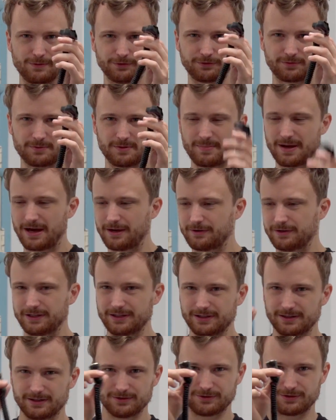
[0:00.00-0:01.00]
volts from the
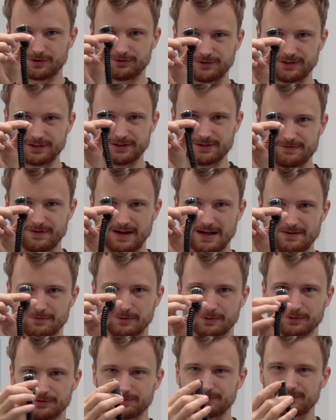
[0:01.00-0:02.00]
battery, turns it into five
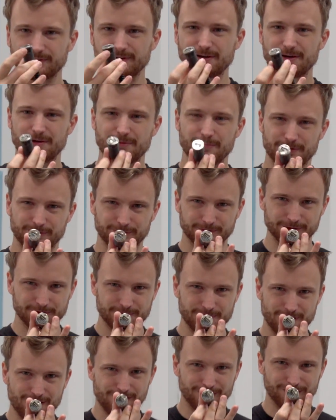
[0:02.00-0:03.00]
volts with your little
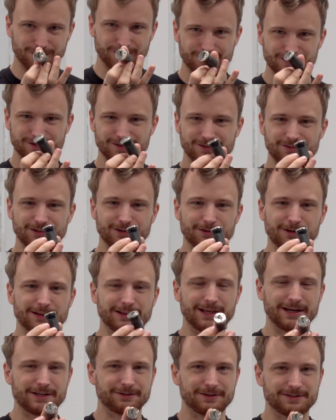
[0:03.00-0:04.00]
car cigarette
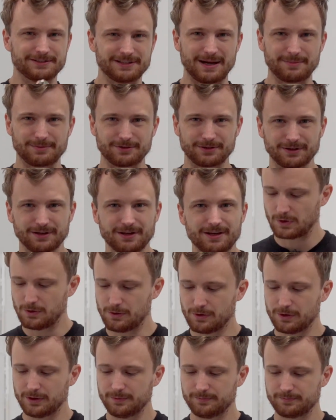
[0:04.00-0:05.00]
lighter adapter.
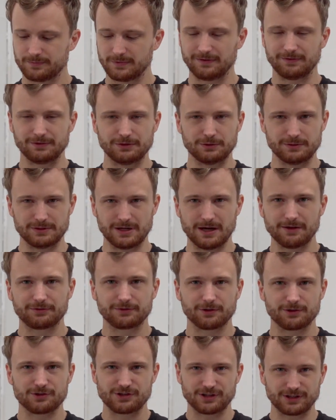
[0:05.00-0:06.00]
Or, if you do enough
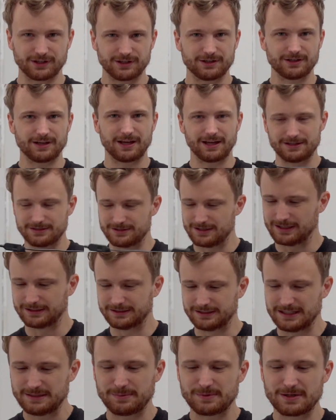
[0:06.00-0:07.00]
searching and
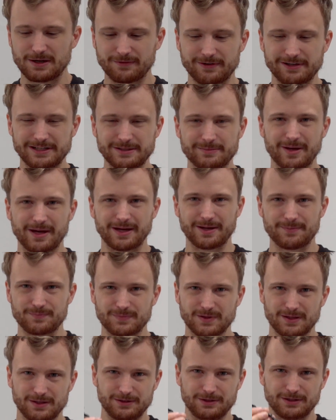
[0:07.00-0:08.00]
dig deep enough on eBay,
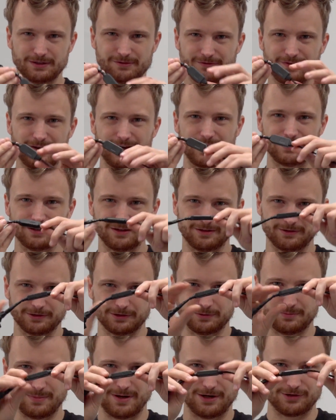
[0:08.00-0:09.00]
you can find a
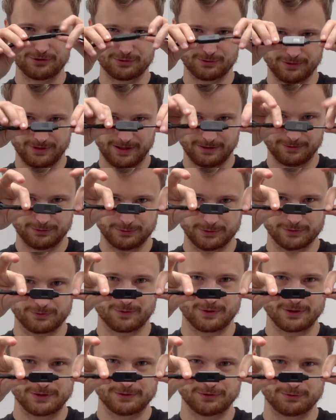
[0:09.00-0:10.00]
little module that will do it
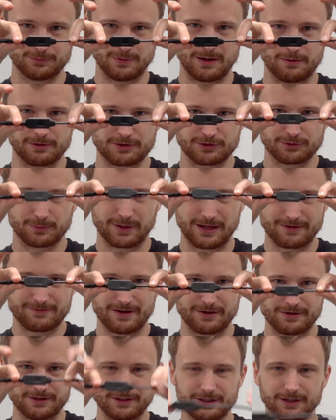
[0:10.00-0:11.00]
for you as well, which is what I
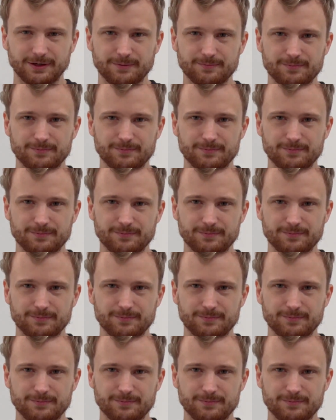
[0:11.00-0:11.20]
found here.